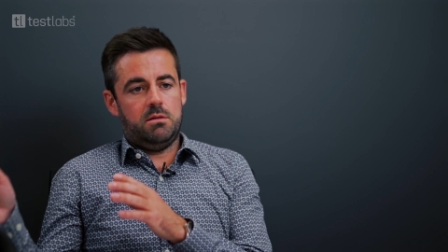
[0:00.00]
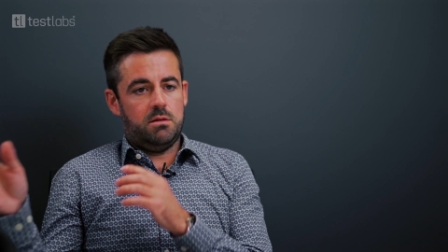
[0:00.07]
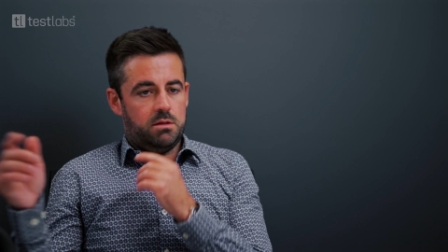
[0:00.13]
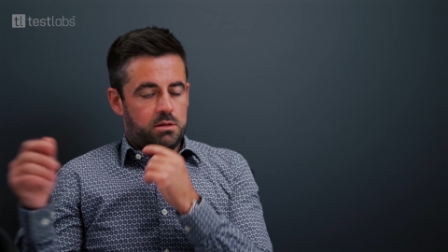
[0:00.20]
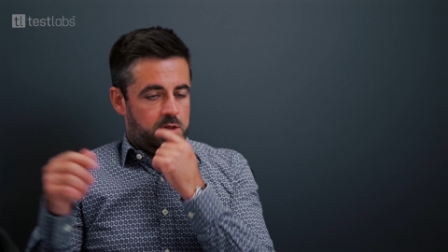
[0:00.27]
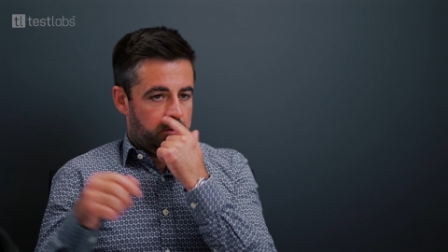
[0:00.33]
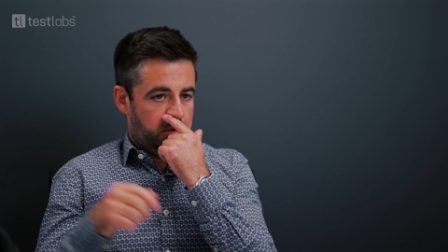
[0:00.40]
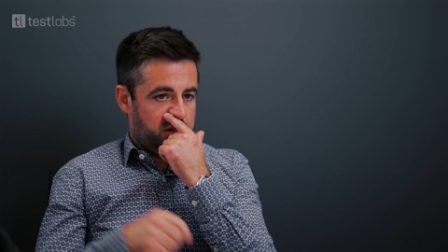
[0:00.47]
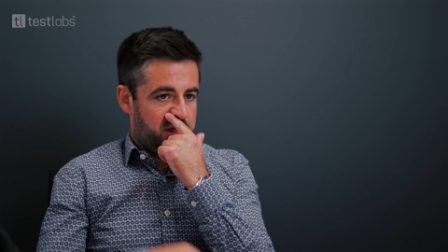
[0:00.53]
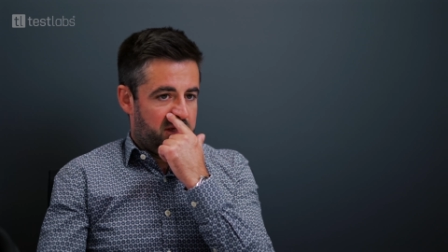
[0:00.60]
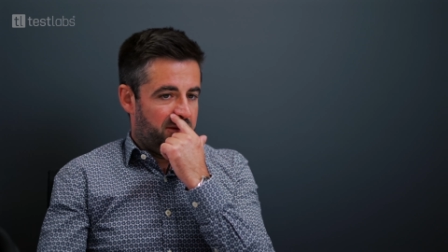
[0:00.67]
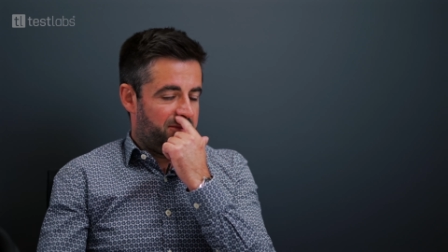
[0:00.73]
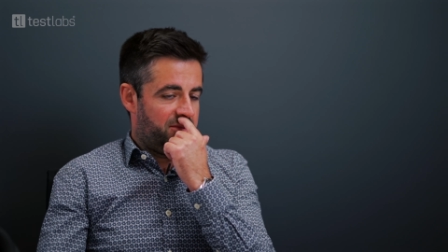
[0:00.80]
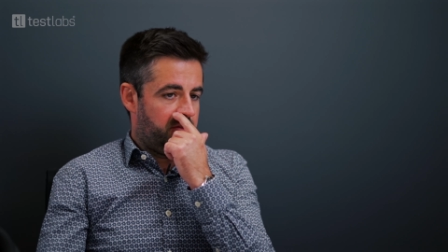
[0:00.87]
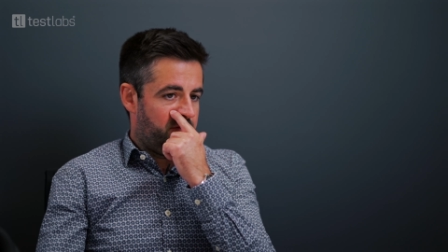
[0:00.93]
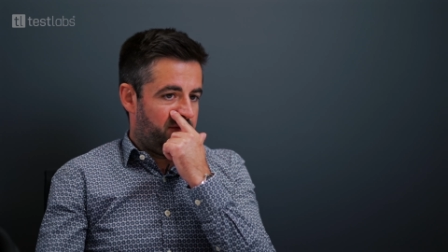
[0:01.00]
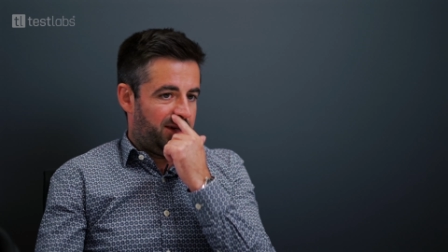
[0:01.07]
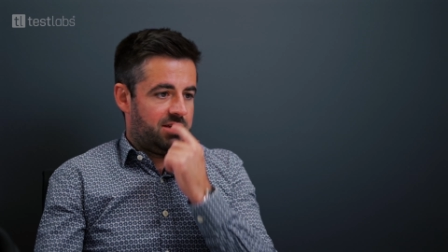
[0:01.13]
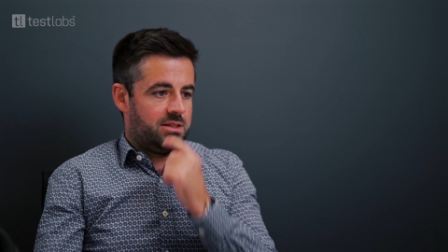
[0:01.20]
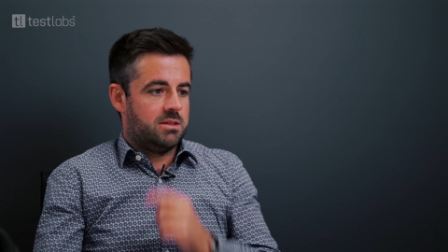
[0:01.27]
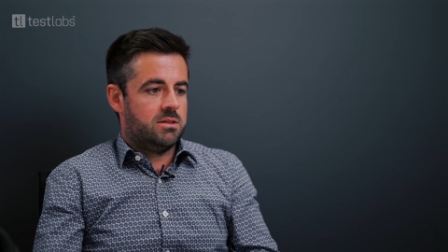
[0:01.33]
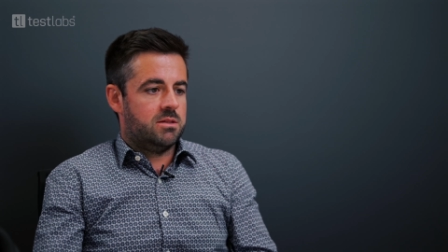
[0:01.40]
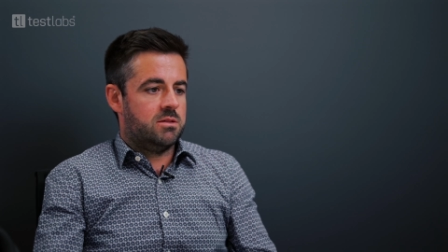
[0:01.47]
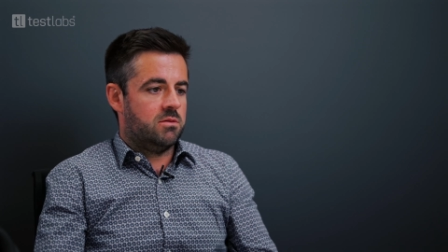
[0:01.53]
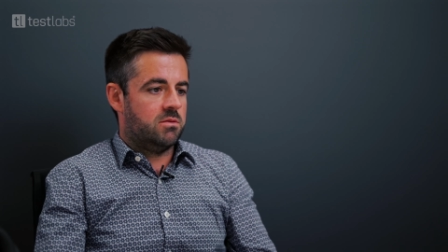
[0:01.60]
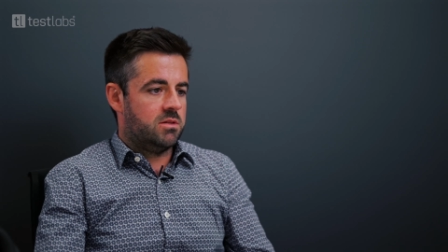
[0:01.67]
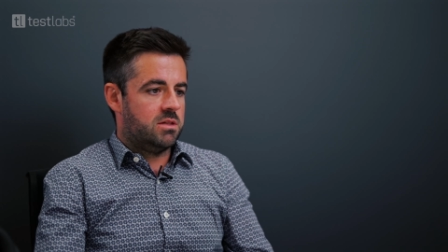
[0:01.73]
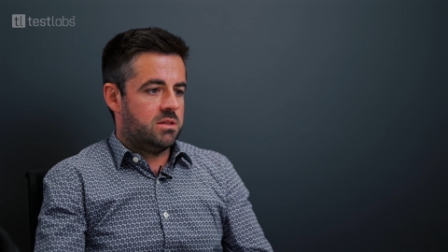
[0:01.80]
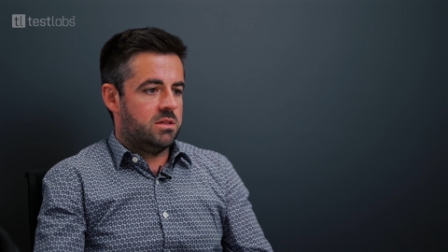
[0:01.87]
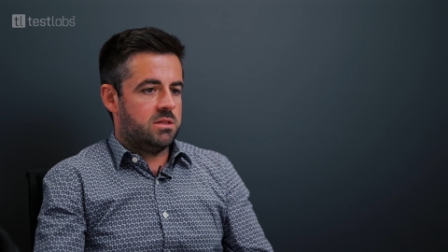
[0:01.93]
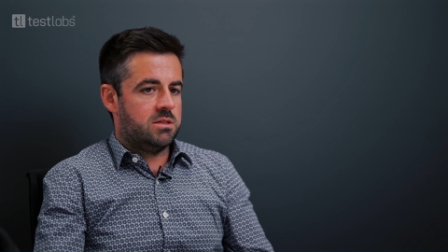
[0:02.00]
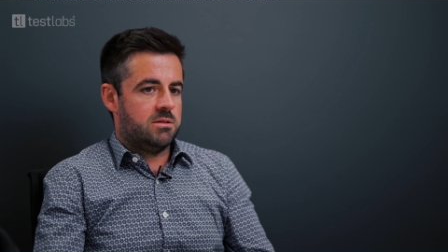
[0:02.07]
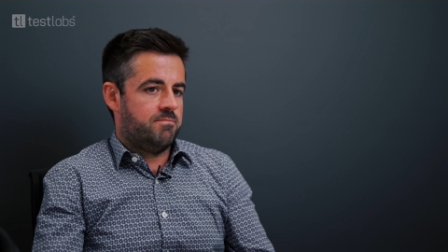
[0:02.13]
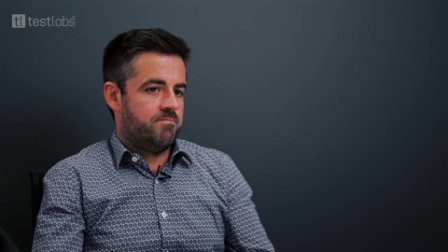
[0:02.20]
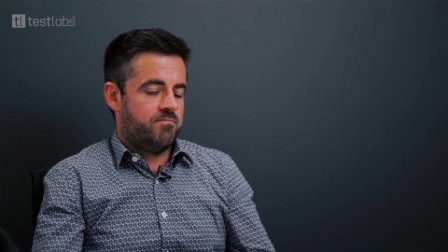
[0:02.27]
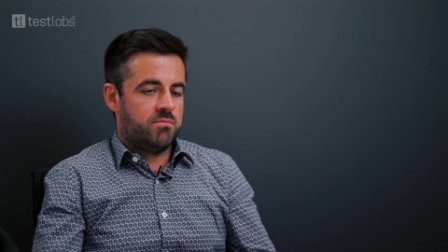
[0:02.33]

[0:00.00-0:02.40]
the integrity of the device. So this is